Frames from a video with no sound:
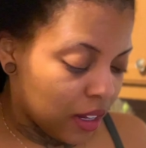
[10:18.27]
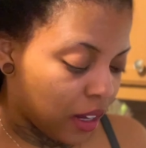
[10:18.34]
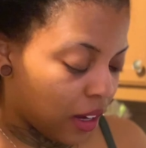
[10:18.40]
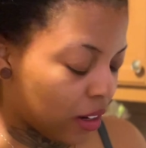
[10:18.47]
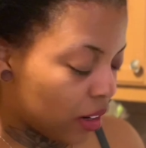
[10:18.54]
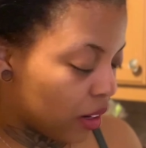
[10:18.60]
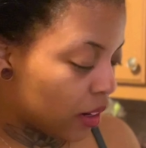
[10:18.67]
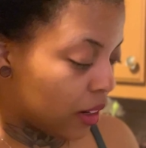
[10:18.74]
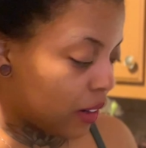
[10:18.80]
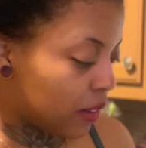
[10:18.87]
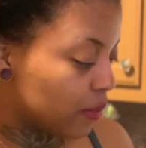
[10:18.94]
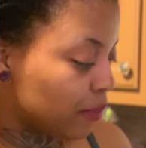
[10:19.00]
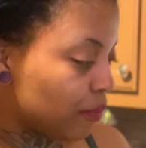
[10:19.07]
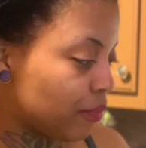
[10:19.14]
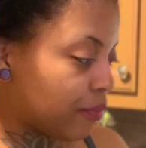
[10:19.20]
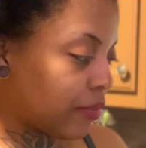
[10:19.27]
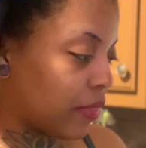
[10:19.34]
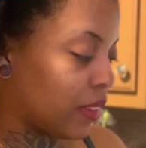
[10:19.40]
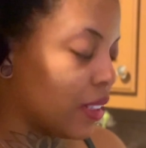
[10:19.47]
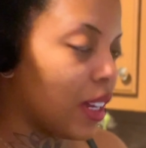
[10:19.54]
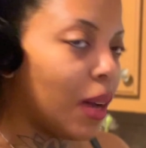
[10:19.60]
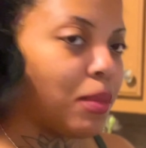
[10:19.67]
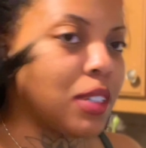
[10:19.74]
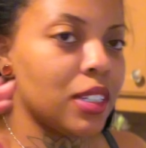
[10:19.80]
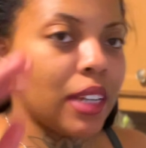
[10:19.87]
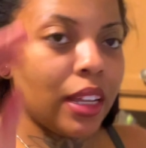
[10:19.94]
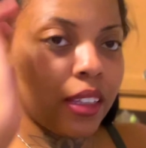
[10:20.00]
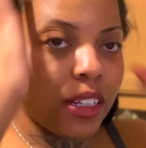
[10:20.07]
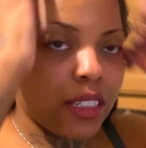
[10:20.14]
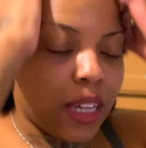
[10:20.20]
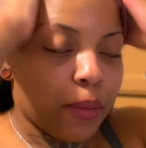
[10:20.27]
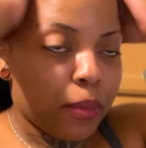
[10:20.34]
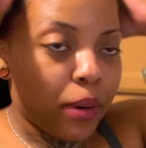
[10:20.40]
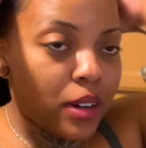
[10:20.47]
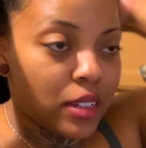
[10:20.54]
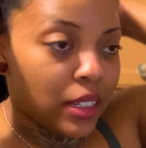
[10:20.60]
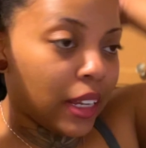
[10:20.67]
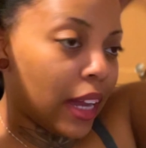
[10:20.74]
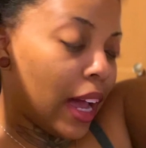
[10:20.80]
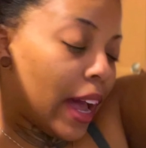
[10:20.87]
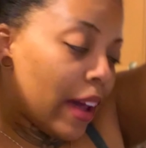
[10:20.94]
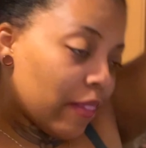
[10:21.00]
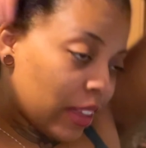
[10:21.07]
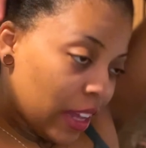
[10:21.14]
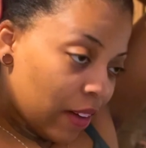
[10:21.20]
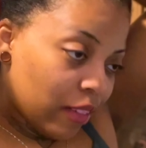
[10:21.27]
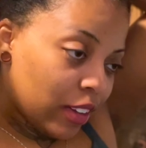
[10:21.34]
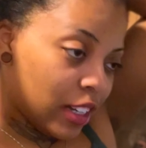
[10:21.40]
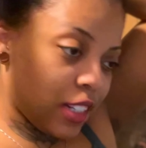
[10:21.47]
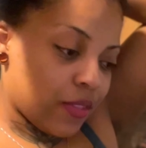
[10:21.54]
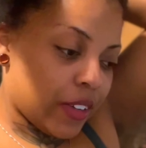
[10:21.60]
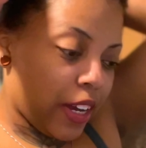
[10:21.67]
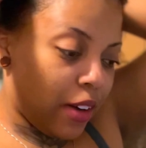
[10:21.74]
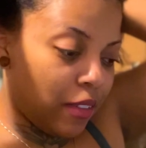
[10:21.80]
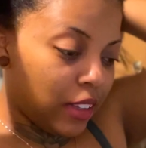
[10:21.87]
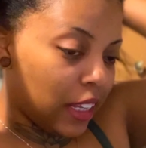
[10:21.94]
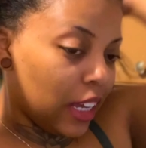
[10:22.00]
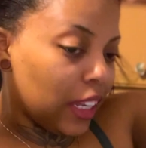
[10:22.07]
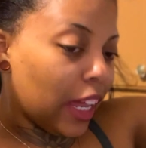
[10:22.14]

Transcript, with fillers: Um, I'm just not that type of person. Like I have to have gloves for everything.